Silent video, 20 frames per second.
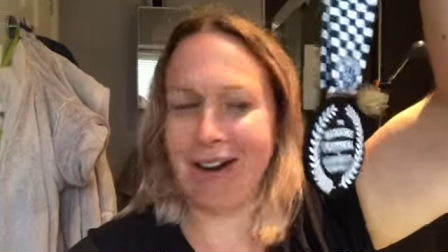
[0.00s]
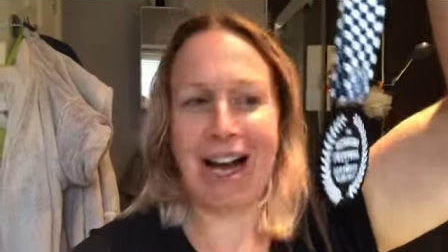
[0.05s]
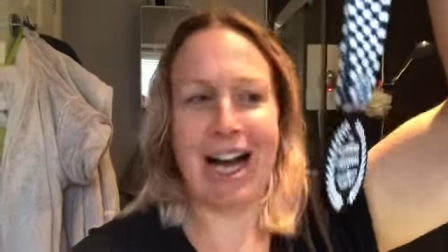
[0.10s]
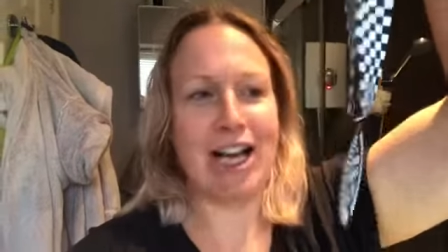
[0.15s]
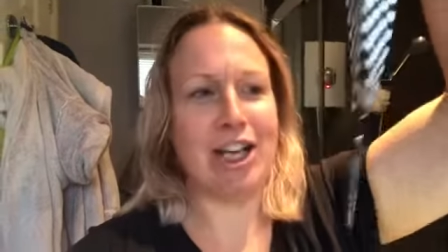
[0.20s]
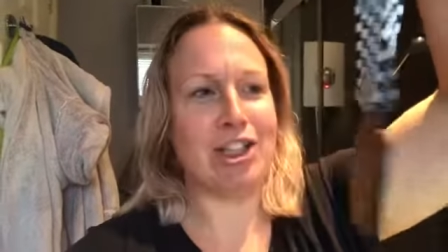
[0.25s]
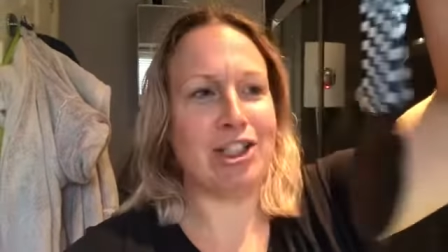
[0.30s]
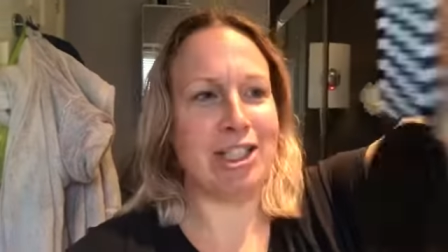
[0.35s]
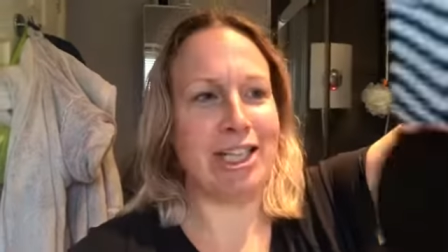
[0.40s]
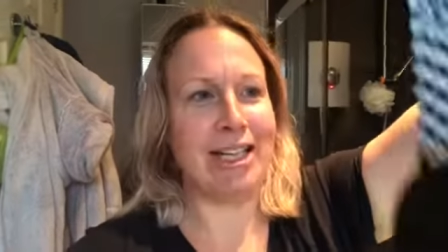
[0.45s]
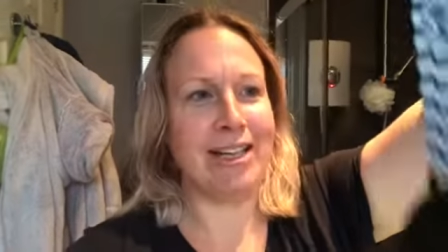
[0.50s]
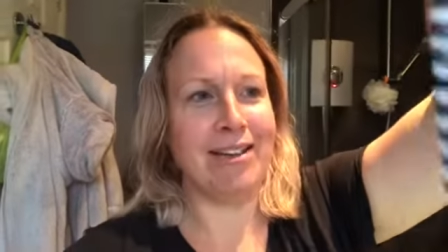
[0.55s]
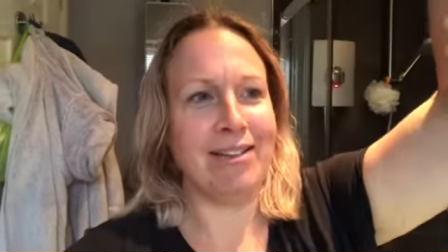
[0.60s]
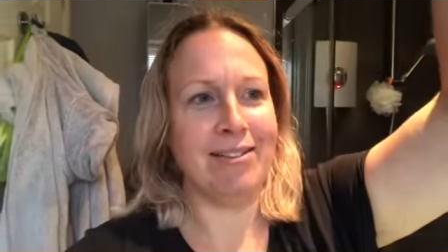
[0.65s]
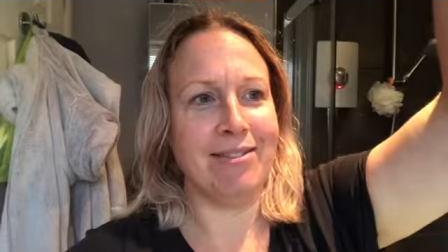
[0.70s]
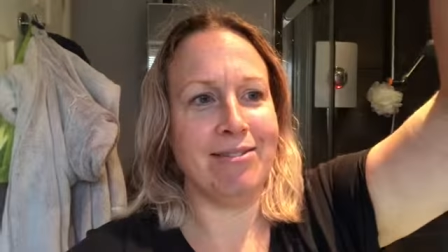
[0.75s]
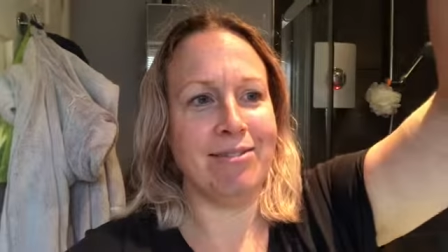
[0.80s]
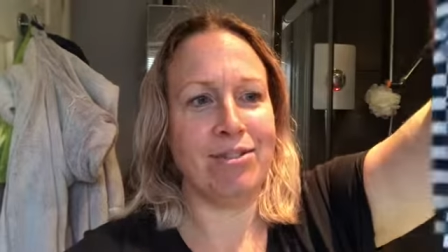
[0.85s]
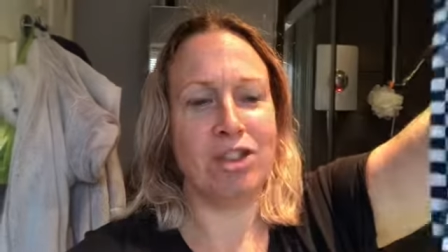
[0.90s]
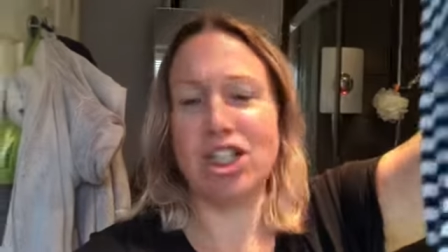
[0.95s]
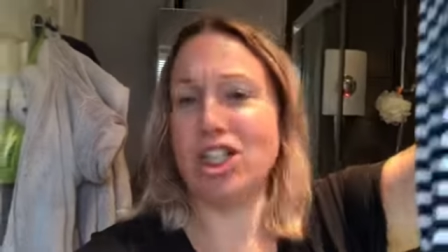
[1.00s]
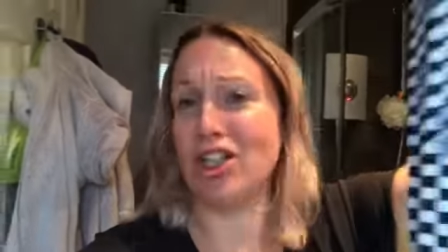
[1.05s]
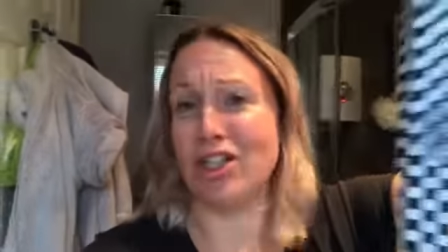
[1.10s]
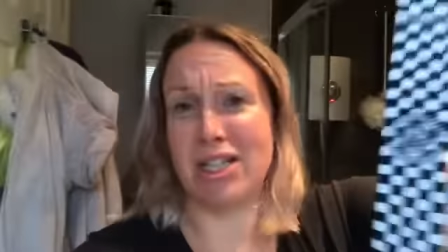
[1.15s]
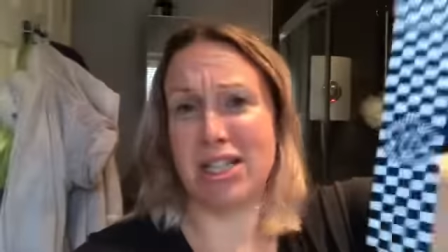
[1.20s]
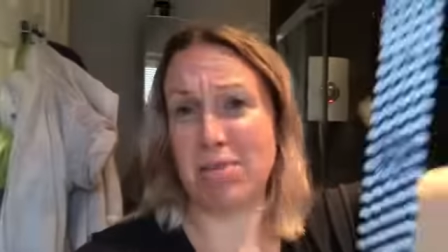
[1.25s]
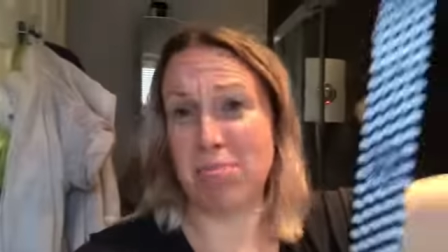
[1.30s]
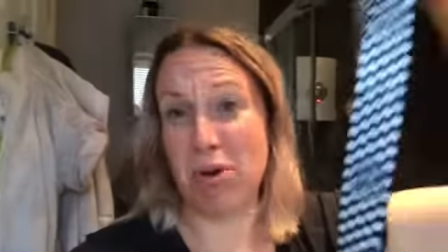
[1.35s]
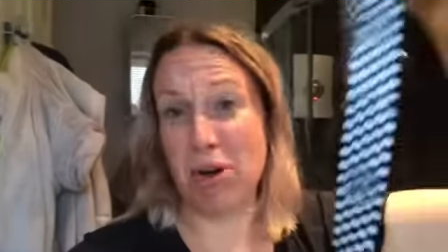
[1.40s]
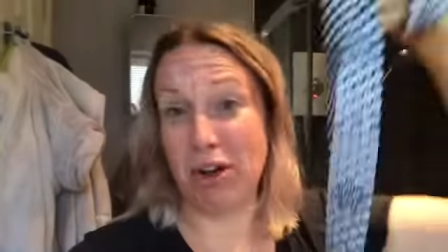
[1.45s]
actually, just because
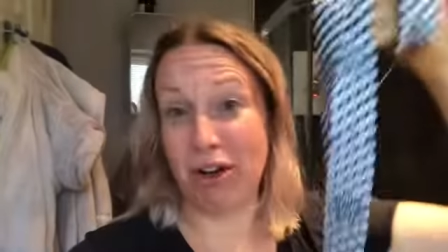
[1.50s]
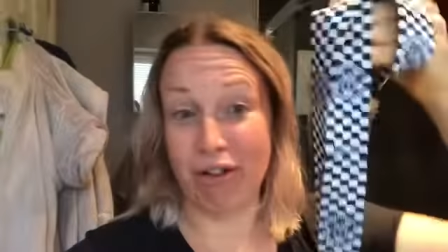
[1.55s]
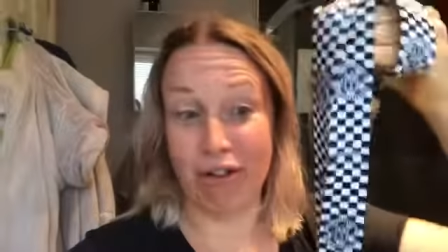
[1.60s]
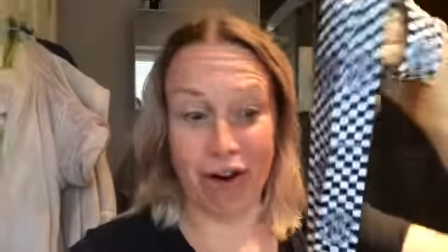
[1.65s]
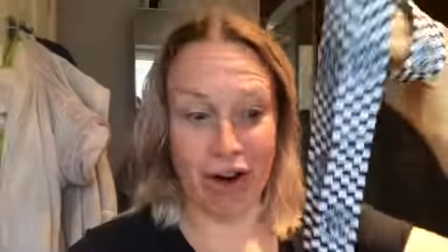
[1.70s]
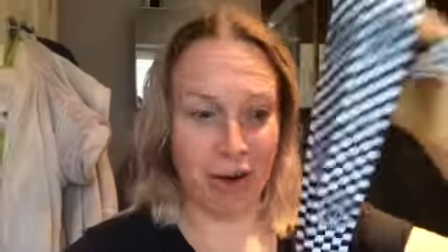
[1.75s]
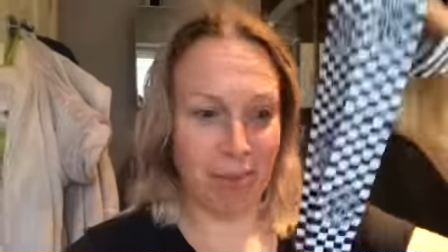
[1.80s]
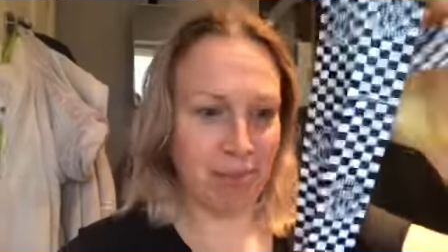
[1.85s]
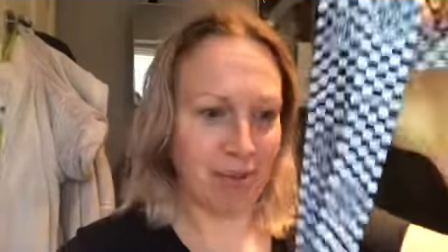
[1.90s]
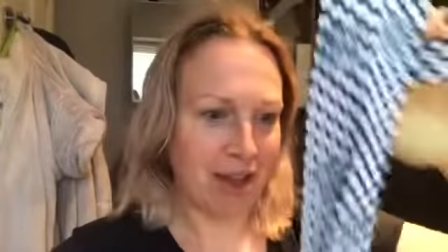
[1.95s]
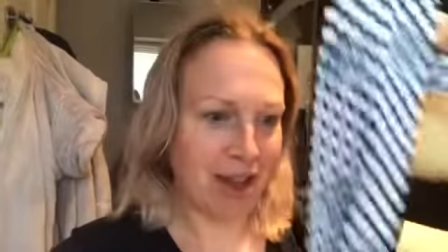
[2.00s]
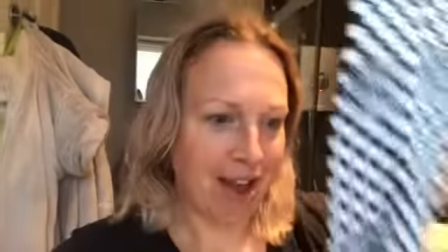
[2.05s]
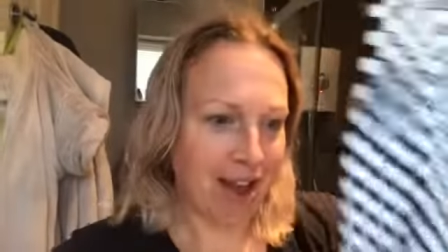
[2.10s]
it's monochrome.